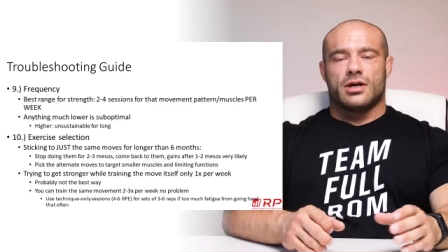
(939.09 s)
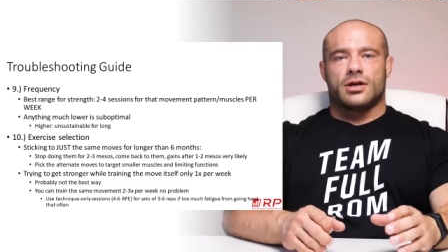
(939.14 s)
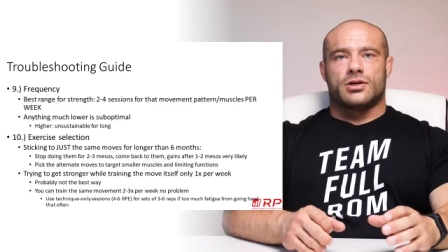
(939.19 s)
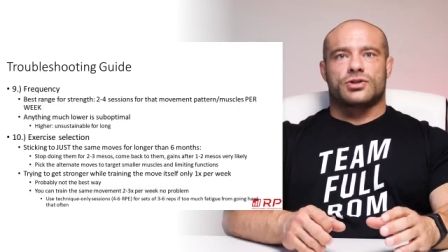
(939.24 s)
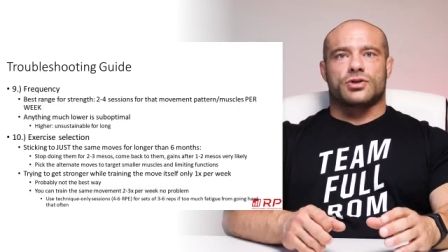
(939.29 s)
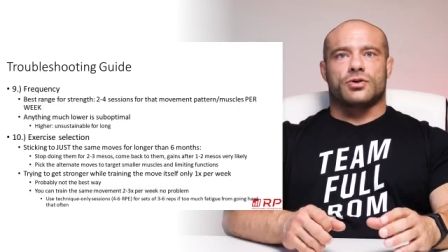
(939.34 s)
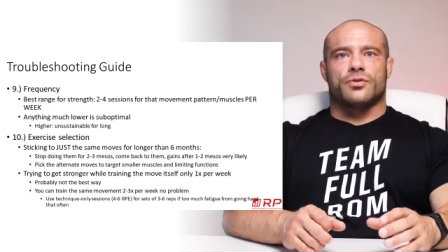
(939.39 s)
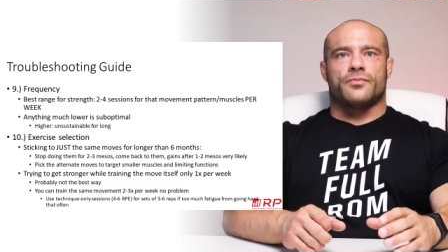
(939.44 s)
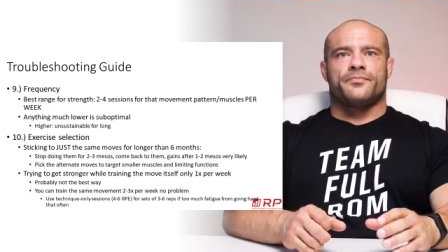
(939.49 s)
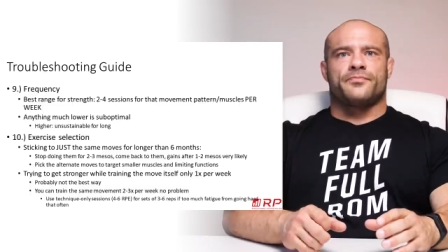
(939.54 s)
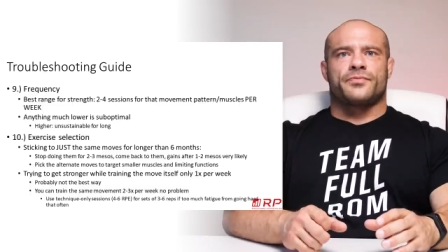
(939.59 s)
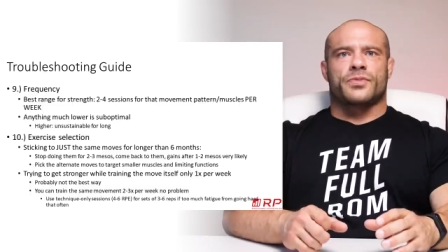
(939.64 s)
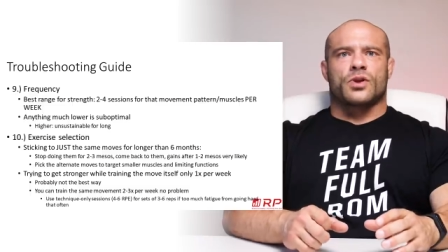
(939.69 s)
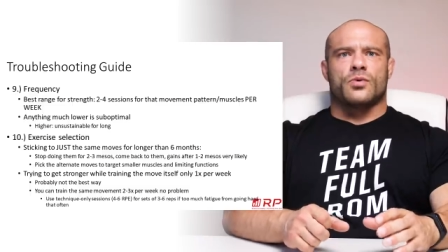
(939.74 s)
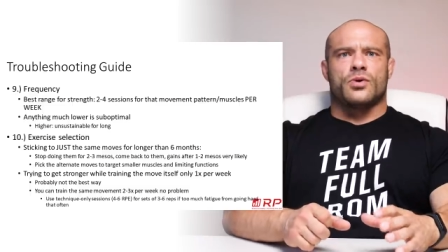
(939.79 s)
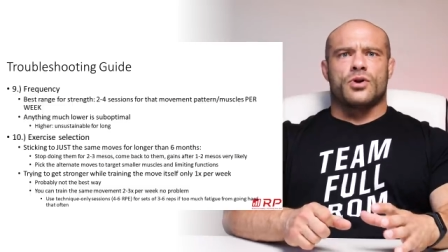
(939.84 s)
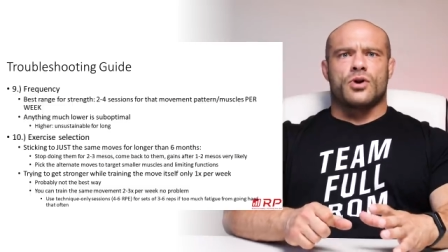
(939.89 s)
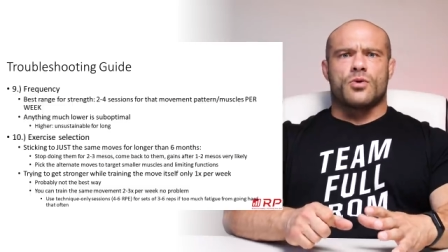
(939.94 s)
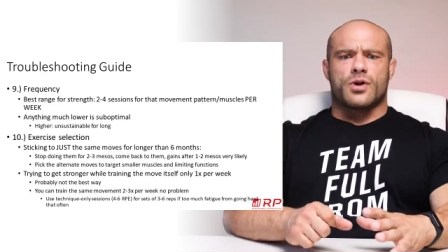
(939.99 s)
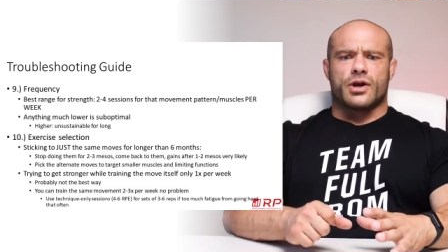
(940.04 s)
So
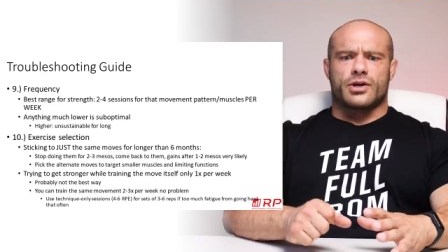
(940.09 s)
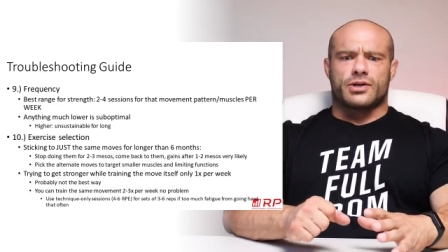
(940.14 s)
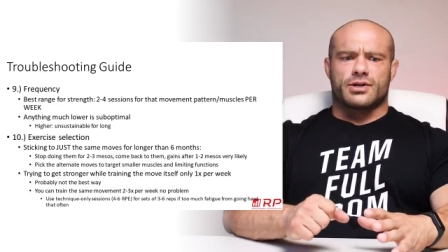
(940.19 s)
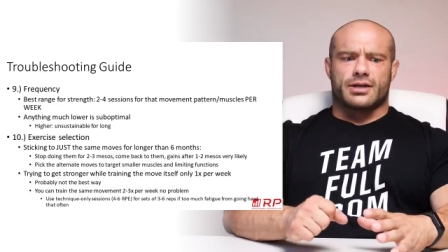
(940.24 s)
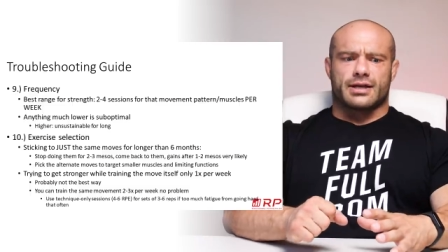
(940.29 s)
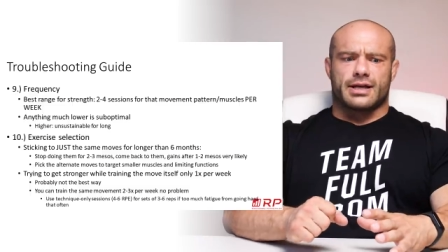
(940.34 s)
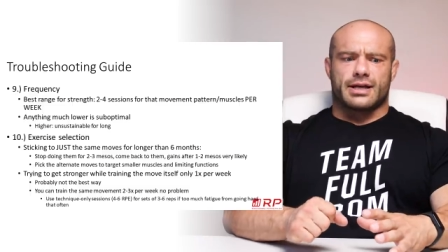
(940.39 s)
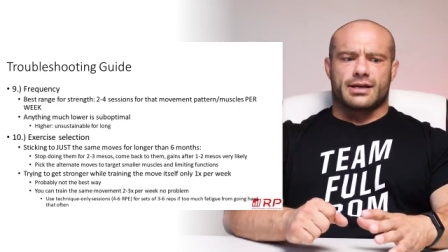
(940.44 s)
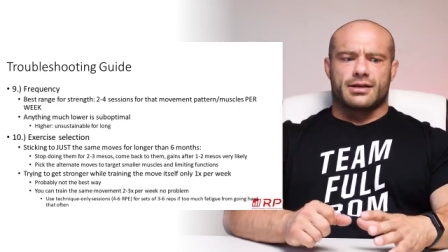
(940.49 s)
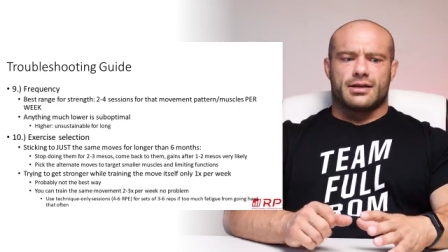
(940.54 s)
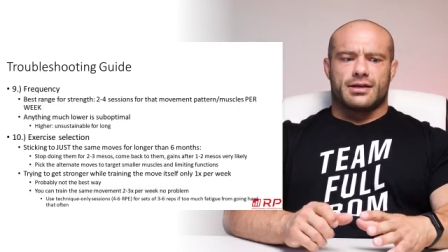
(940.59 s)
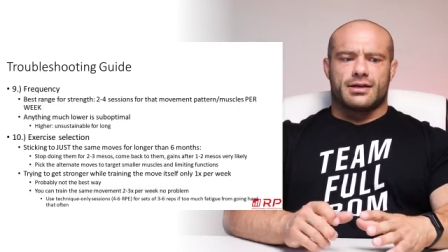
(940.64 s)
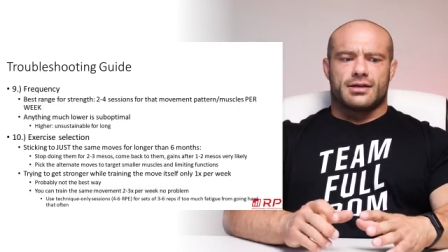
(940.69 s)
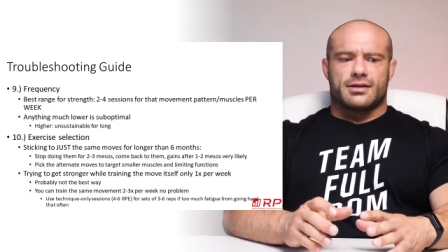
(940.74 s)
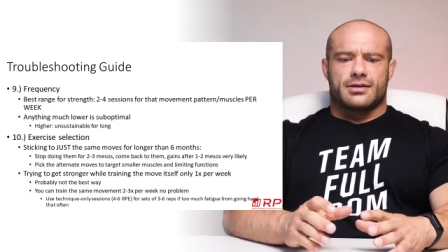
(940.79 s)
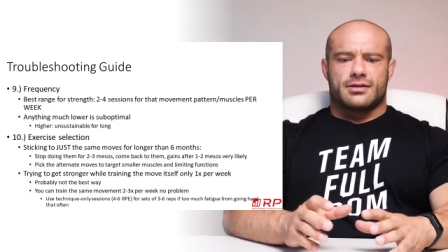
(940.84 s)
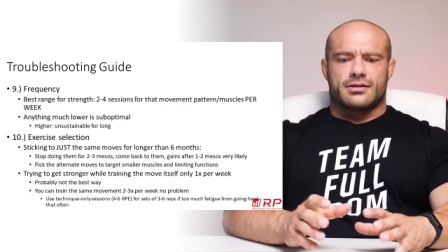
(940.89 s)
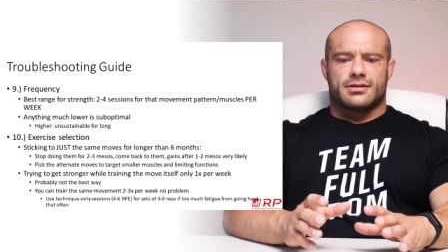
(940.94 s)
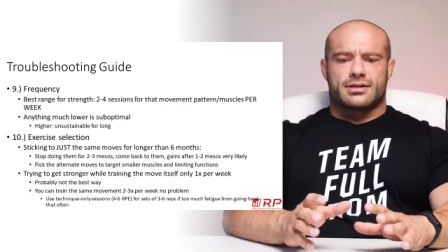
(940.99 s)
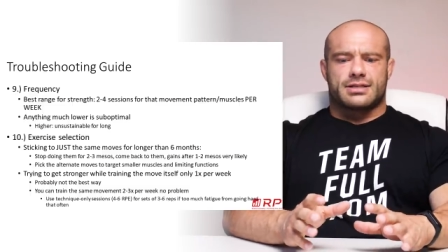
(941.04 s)
we don't want you to like
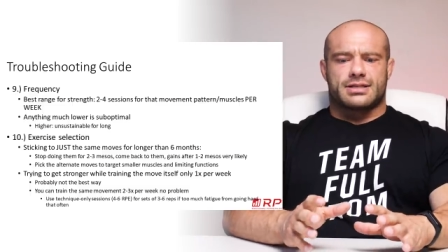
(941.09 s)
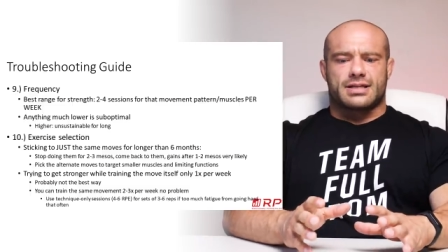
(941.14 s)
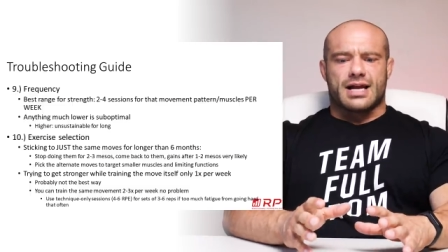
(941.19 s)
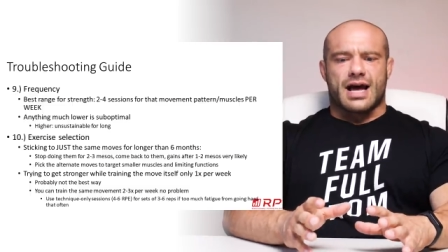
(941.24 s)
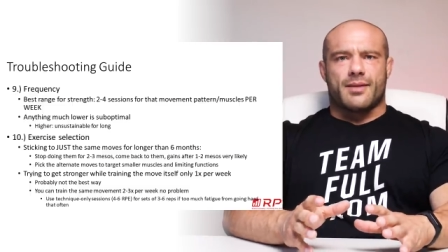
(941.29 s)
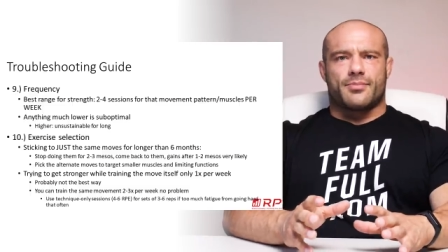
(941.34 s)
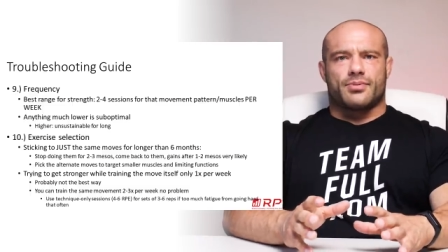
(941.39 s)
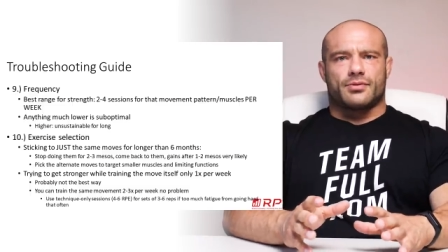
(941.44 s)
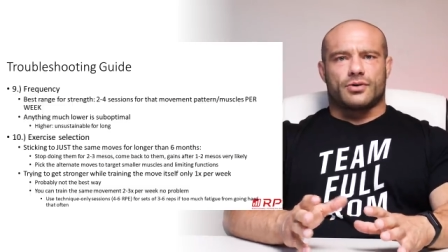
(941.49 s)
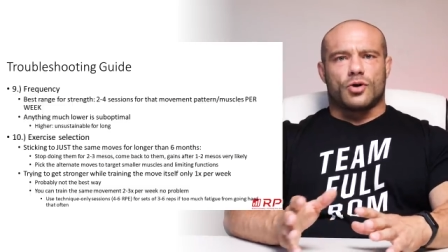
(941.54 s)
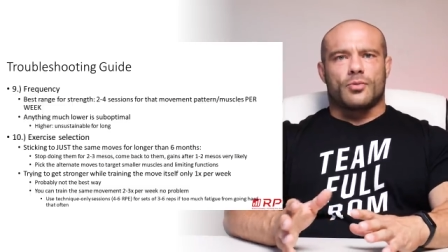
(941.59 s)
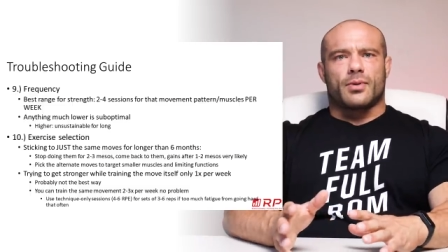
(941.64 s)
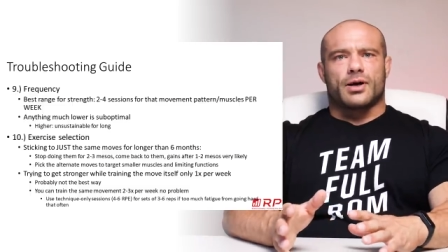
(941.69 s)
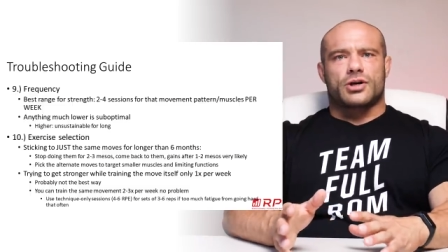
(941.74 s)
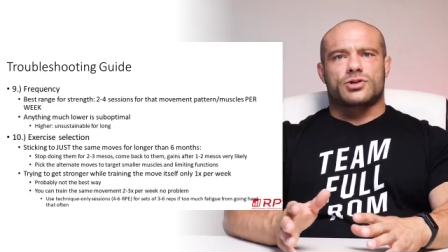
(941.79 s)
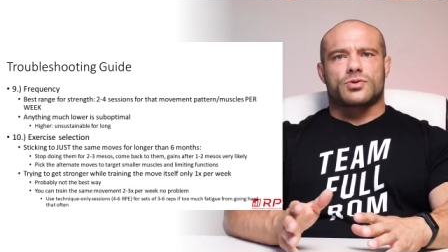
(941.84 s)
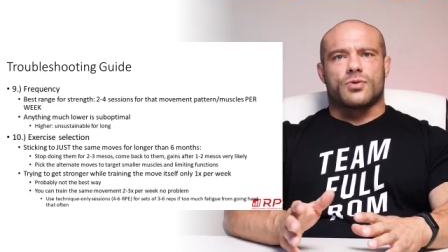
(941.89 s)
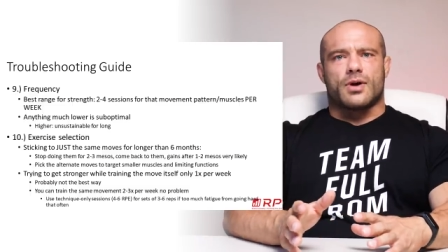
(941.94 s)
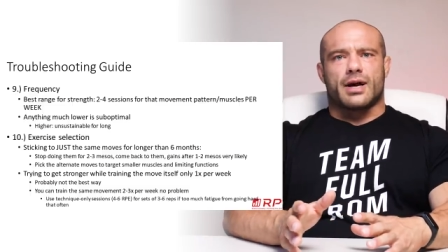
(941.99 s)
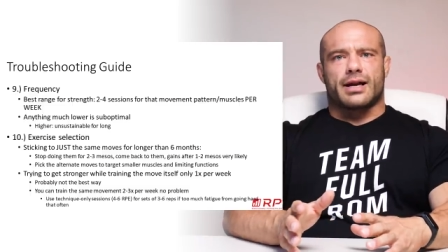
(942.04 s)
stop low bar
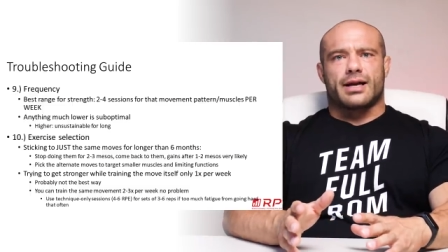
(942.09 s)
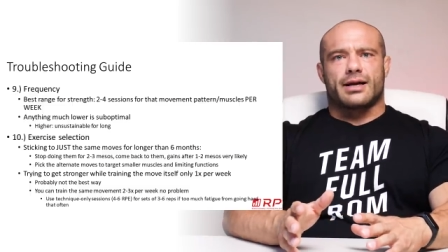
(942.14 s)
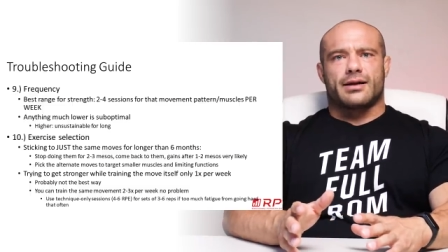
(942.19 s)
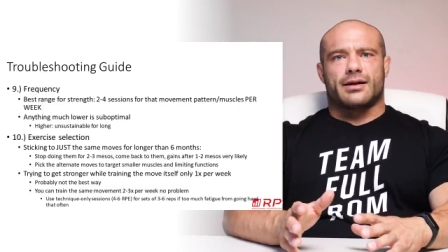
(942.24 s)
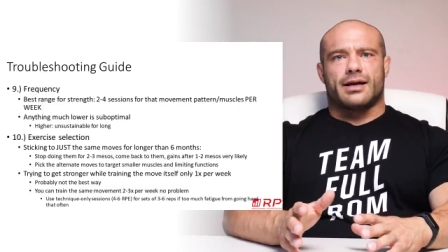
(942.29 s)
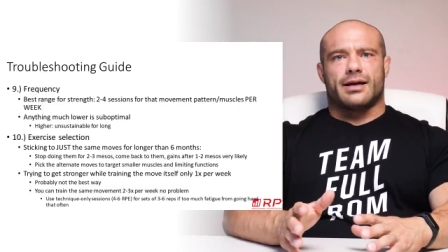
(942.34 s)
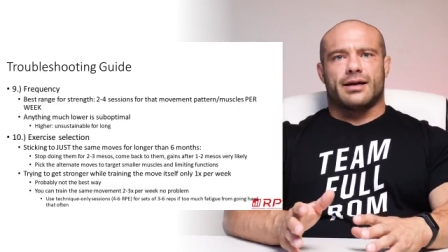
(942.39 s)
squatting